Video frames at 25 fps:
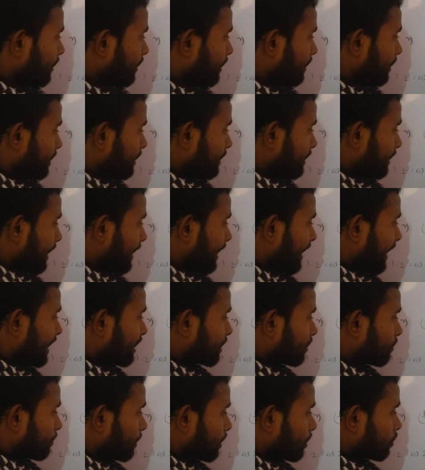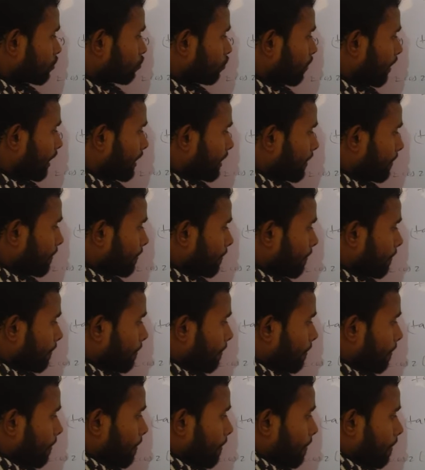sin x minus y
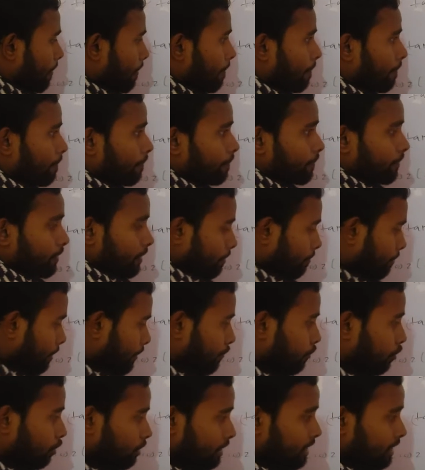before